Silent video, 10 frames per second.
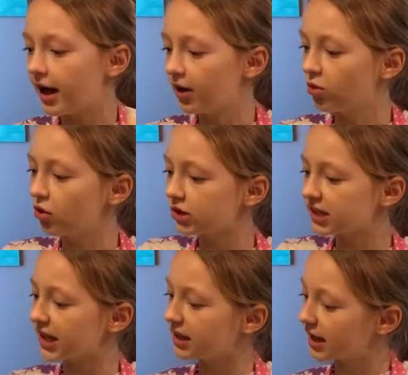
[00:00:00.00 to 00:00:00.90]
It
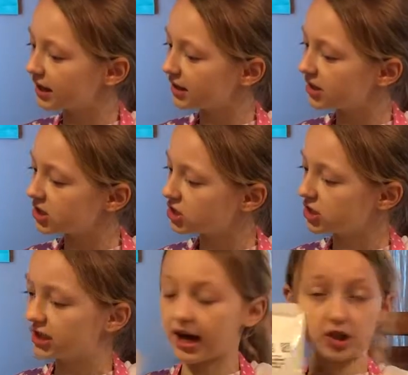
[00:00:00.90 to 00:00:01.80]
looks like that this
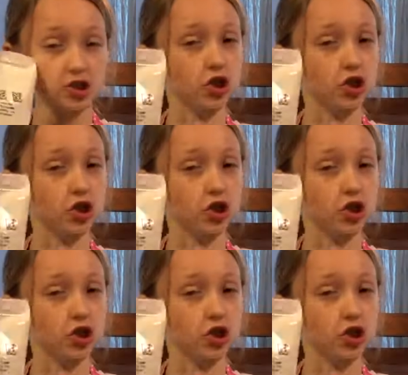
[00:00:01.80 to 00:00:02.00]
is, yeah,